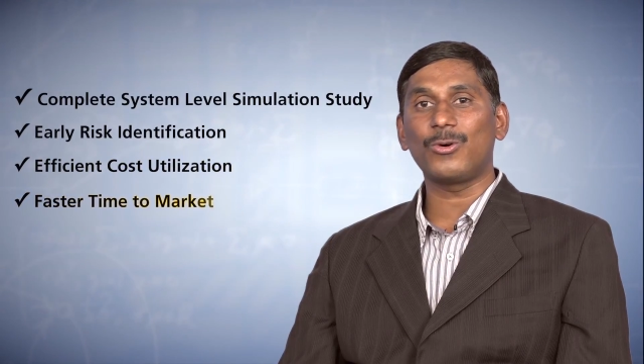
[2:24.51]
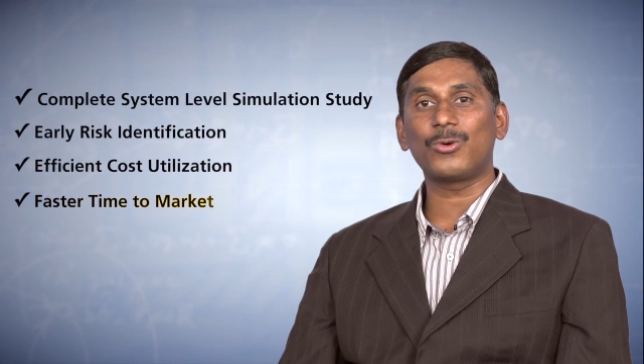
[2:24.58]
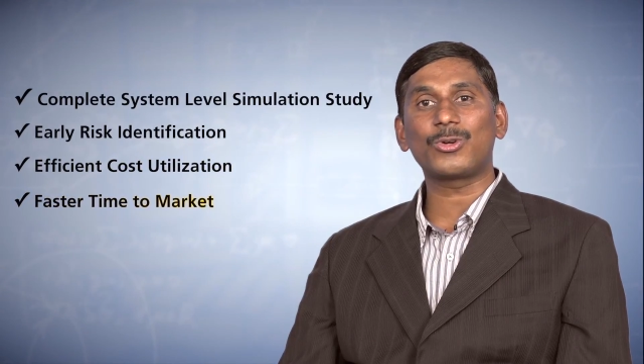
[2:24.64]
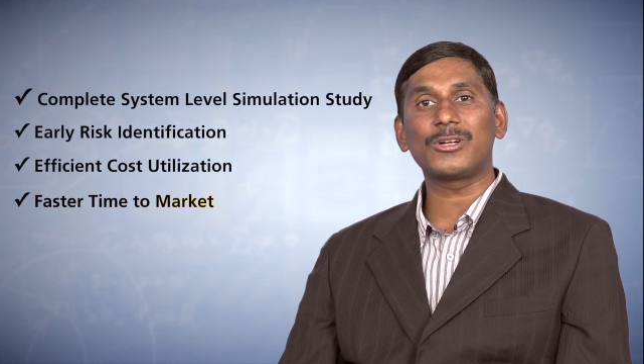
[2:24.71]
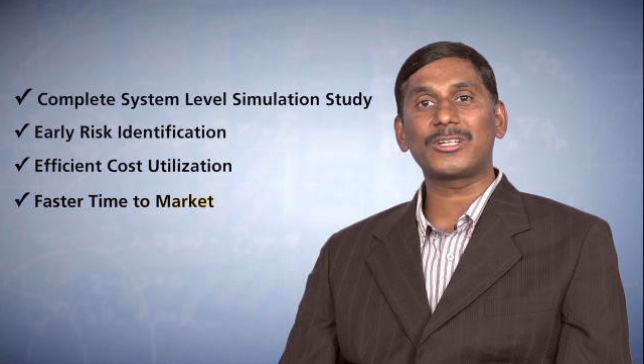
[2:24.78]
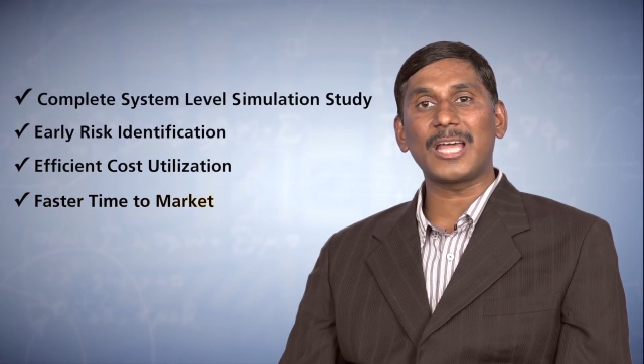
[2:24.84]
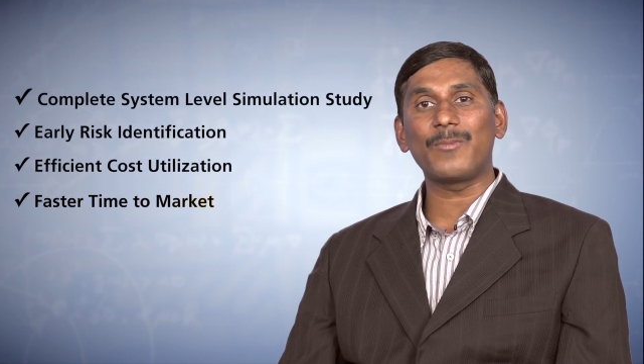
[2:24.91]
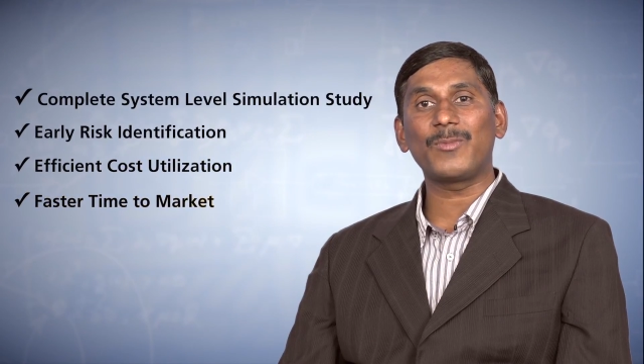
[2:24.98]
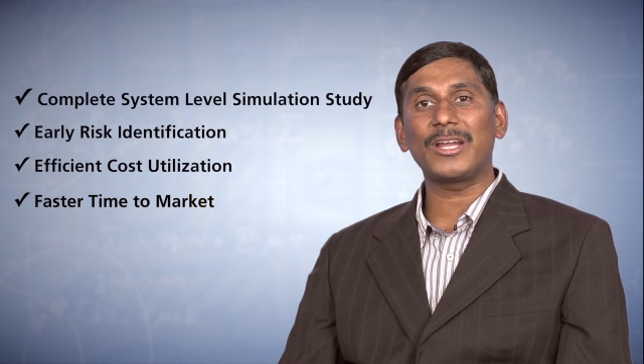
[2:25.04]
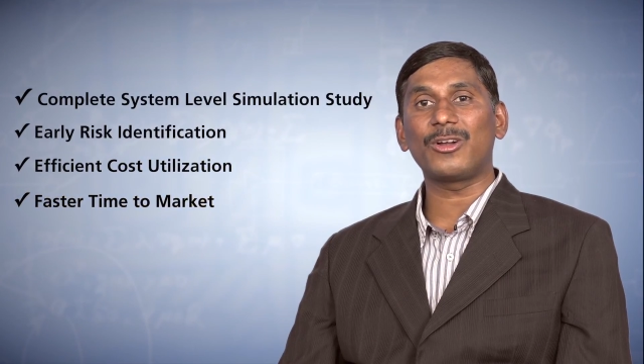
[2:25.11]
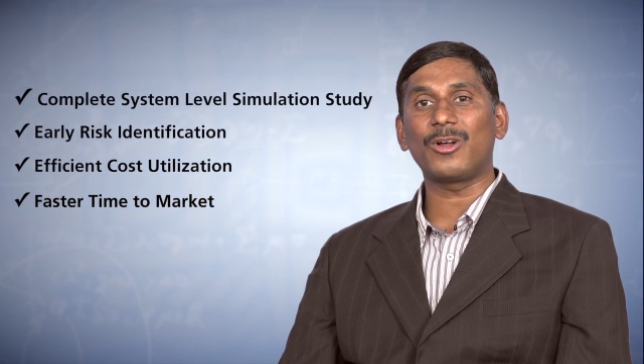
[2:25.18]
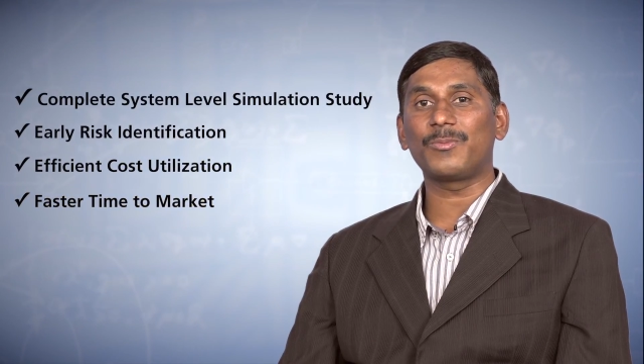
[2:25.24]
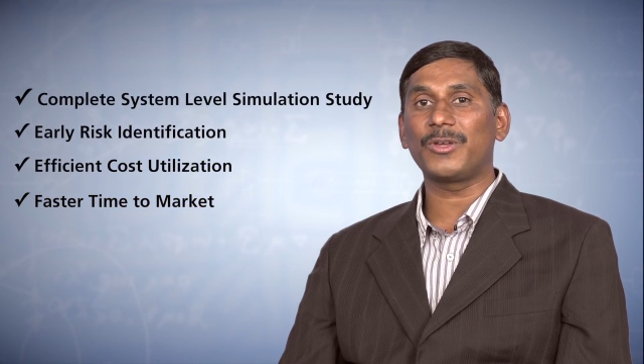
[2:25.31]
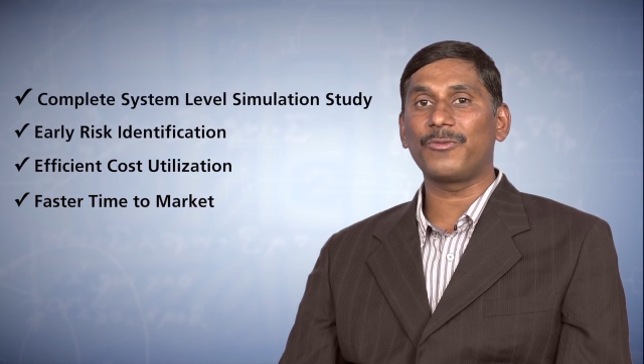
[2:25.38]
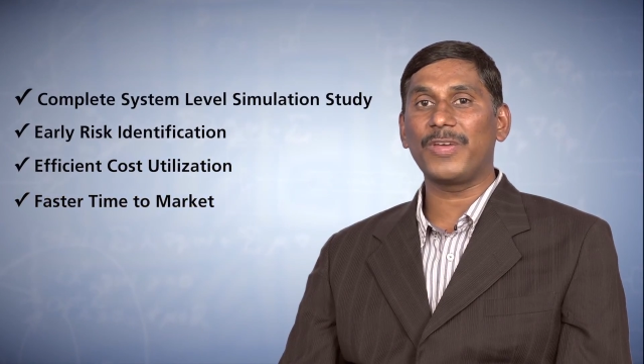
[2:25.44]
overall timeline
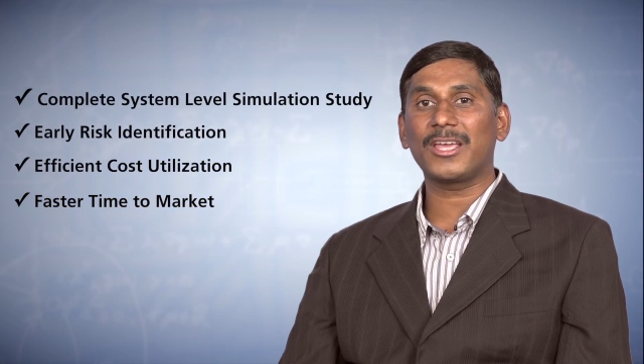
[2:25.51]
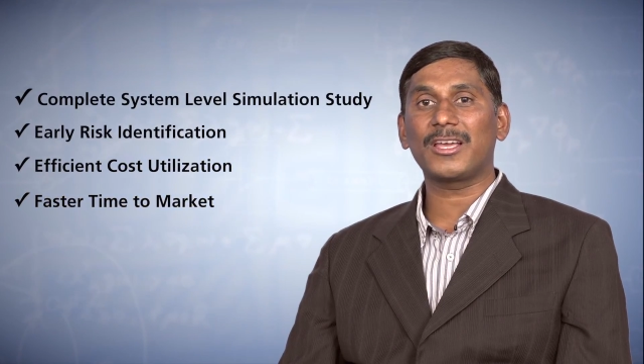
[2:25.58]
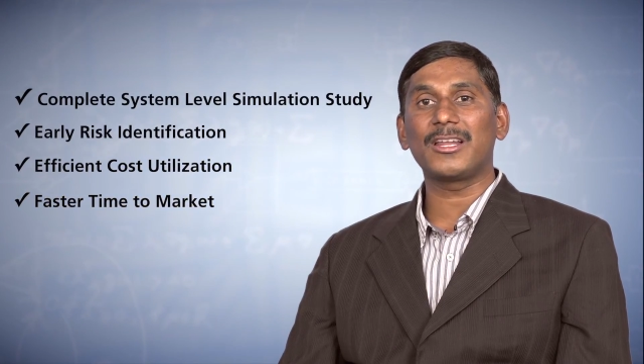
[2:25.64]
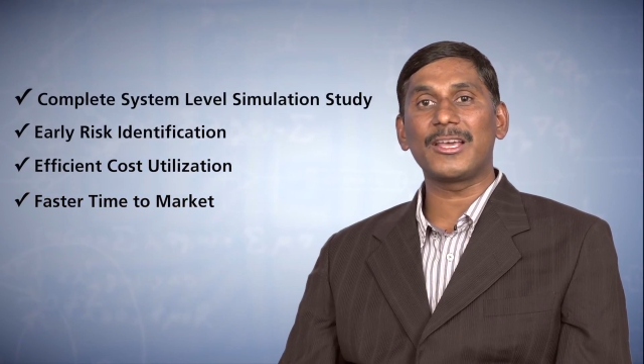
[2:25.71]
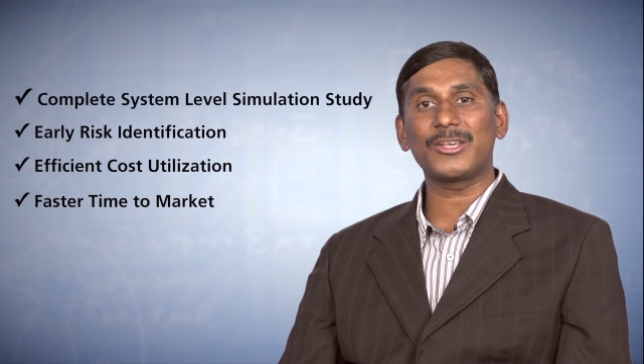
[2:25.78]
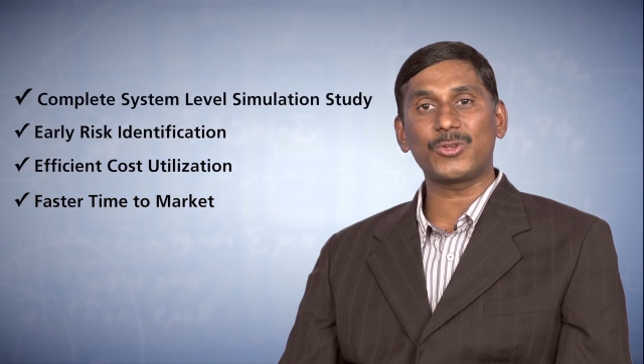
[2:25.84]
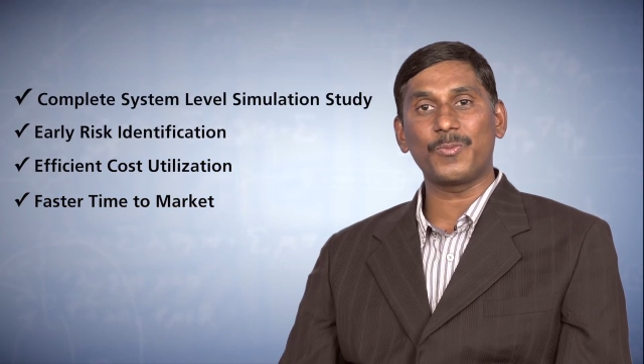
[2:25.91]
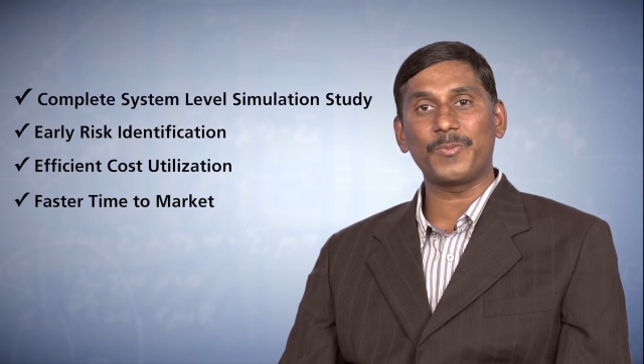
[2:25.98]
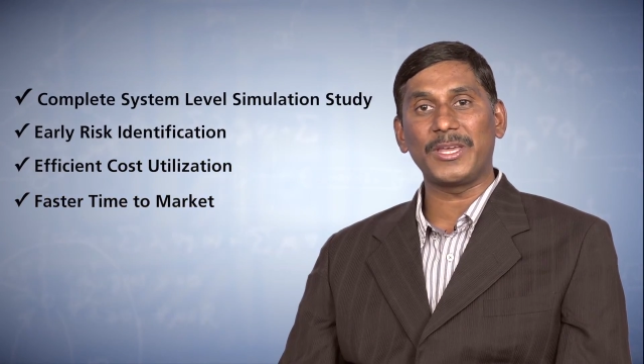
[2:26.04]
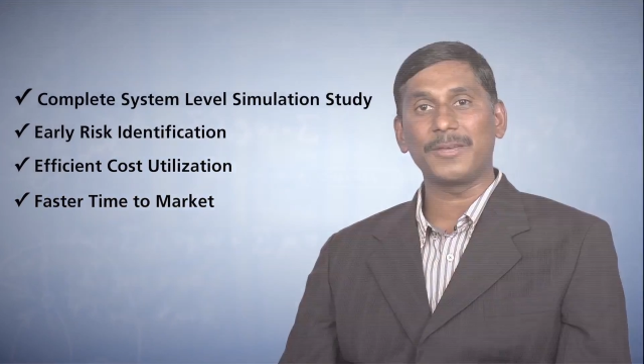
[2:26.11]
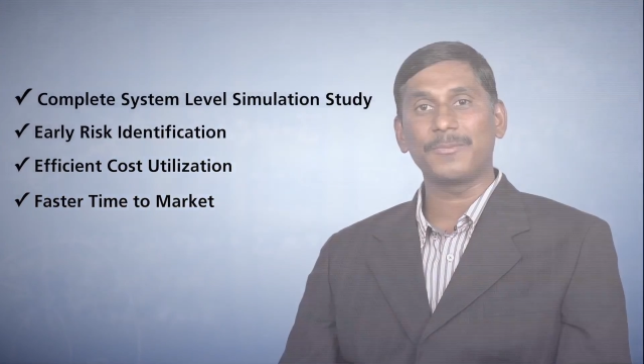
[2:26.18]
of the vehicle SOP.